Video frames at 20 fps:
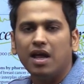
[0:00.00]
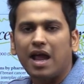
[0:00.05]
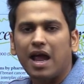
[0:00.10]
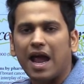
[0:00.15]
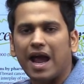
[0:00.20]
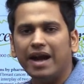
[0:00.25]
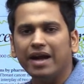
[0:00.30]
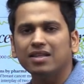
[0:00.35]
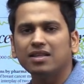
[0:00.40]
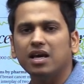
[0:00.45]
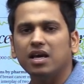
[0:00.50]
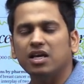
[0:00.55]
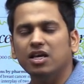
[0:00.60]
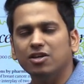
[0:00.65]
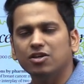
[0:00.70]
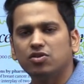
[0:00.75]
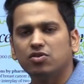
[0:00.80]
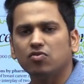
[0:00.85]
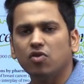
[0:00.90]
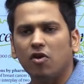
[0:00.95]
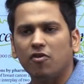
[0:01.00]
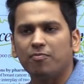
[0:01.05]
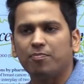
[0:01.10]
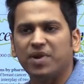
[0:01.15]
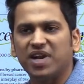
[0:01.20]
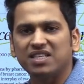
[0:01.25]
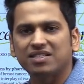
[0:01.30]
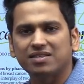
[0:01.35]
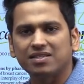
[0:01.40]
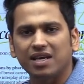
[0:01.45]
and the issue of
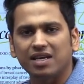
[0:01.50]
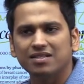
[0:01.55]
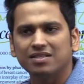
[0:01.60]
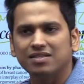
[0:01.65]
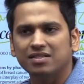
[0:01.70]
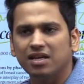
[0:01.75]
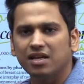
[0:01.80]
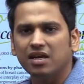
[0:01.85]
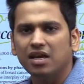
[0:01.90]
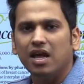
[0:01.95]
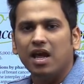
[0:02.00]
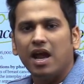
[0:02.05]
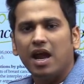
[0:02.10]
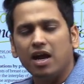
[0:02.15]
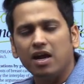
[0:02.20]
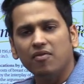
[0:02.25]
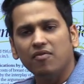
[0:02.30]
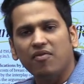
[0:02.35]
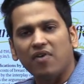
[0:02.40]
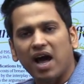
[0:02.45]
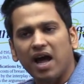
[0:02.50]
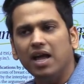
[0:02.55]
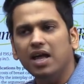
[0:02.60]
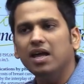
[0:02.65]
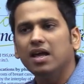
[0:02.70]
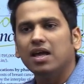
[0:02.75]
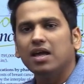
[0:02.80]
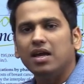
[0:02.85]
breast cancer and why